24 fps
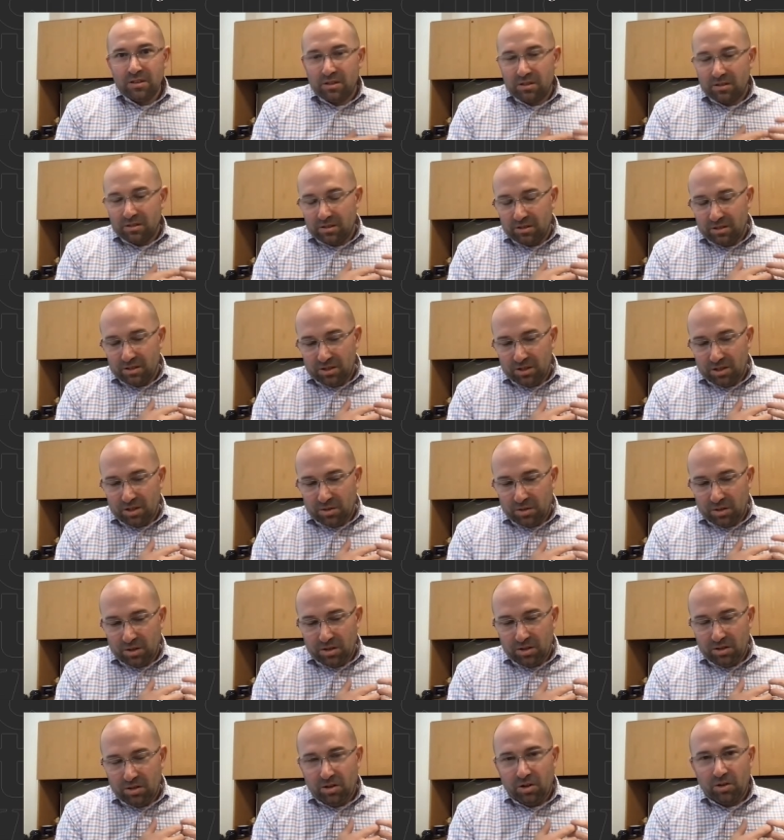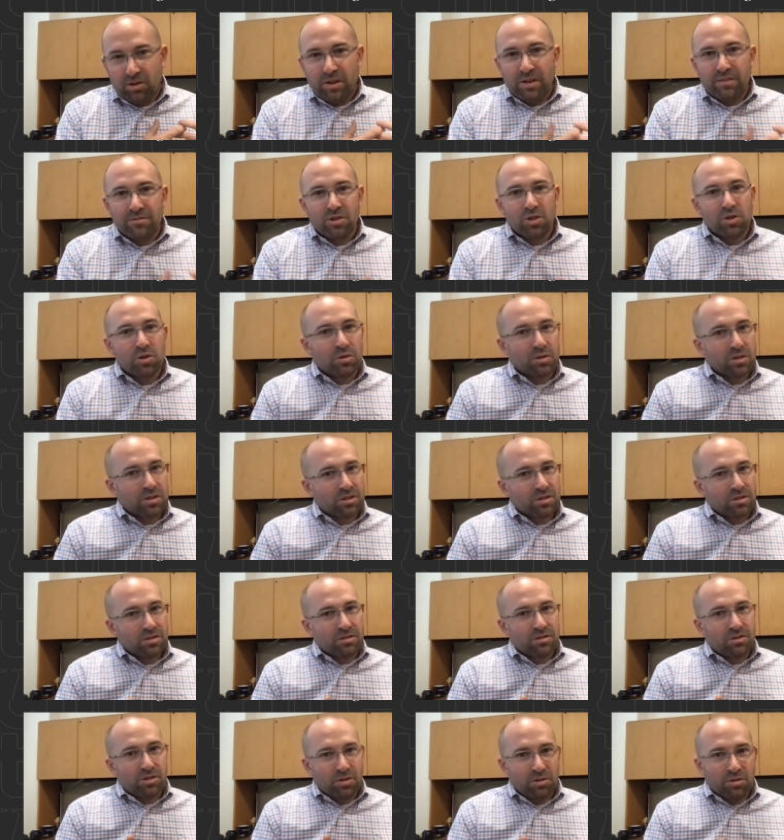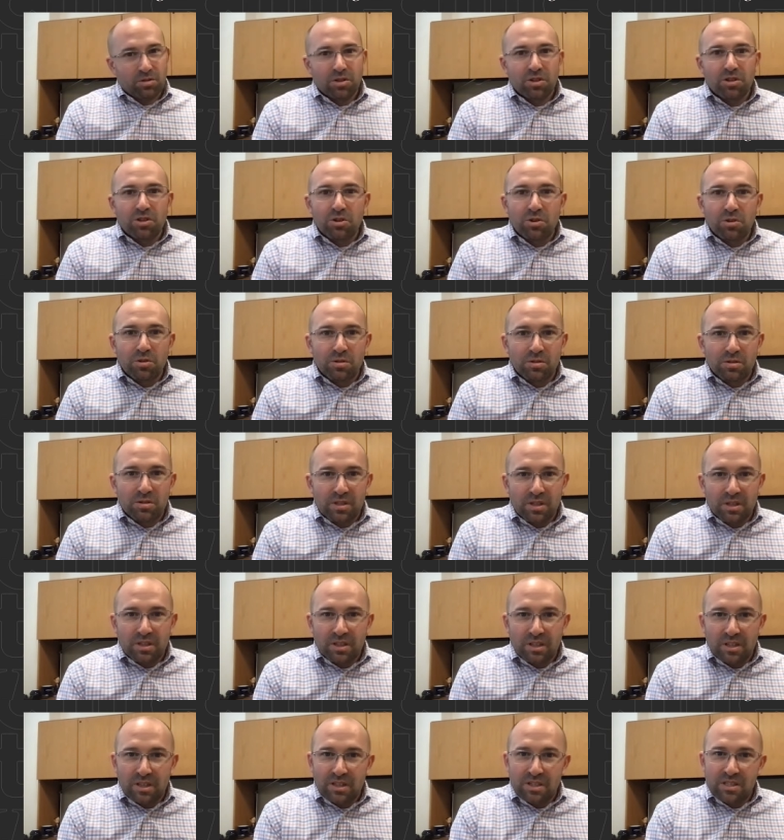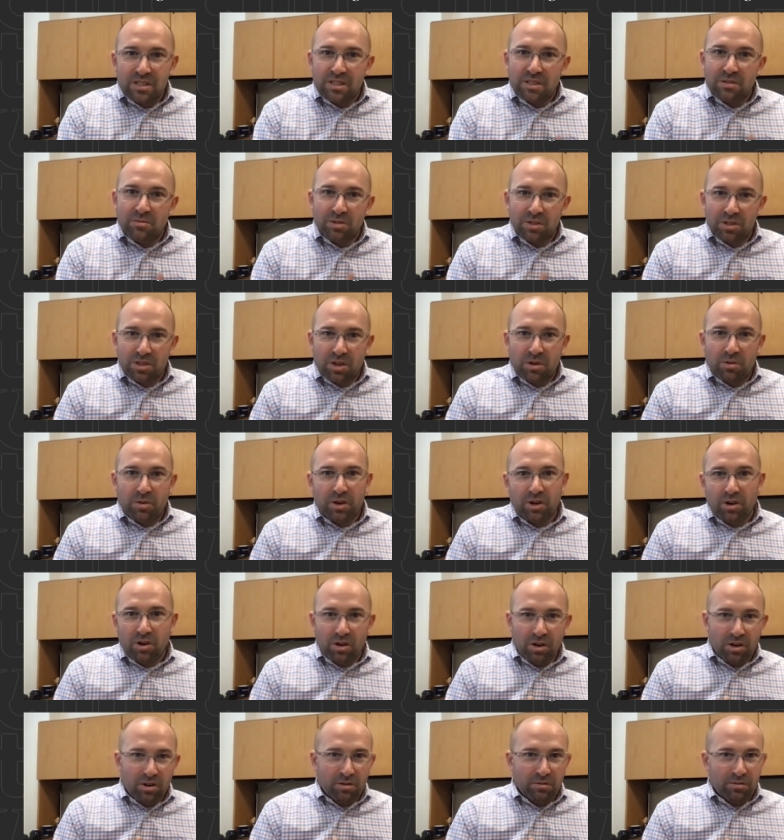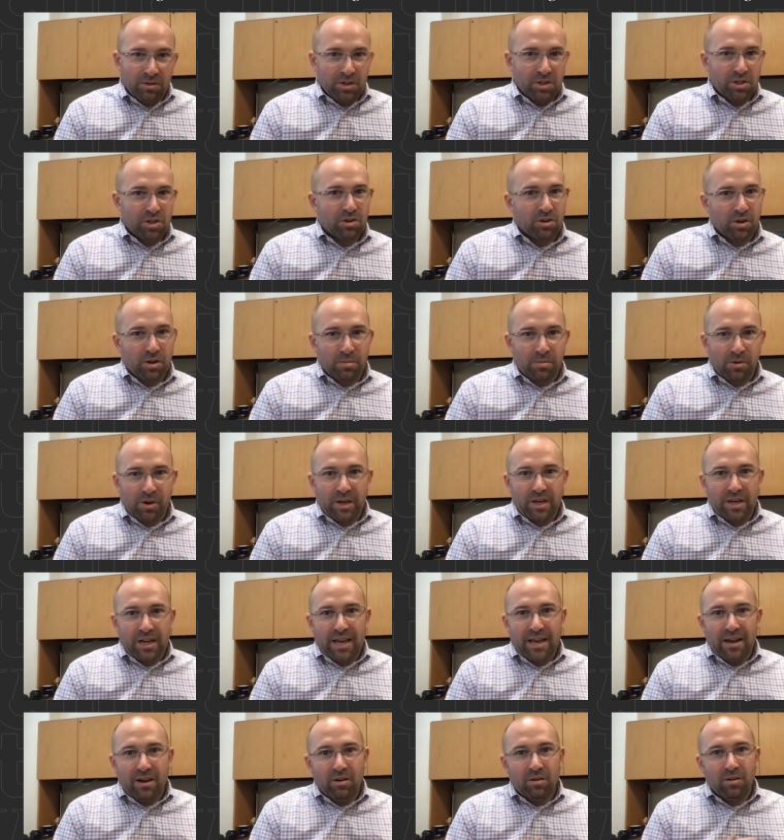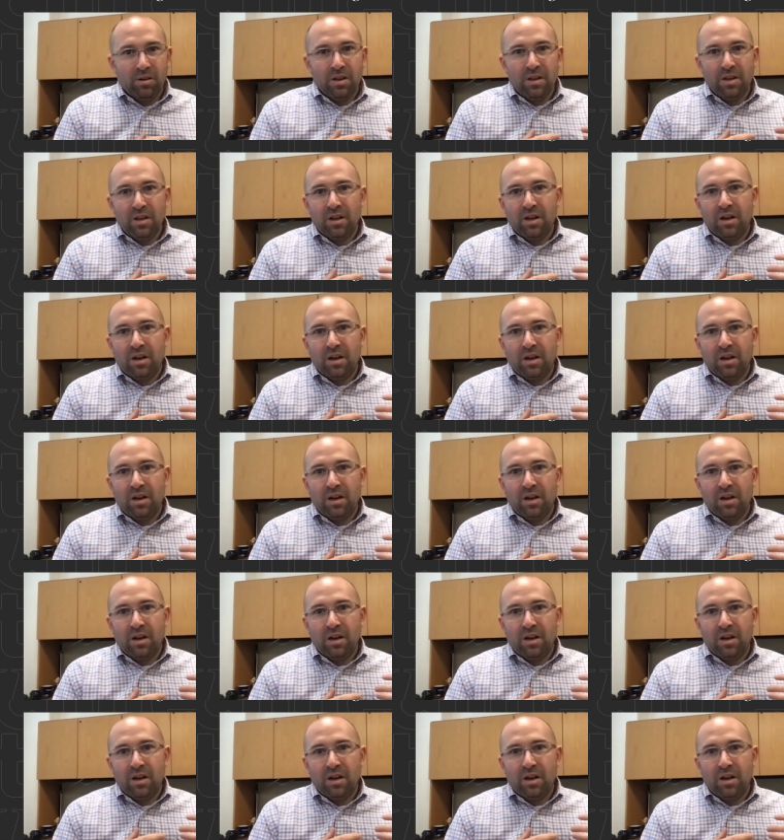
All you have to do is turn on the news and see what's going on over in Europe right now,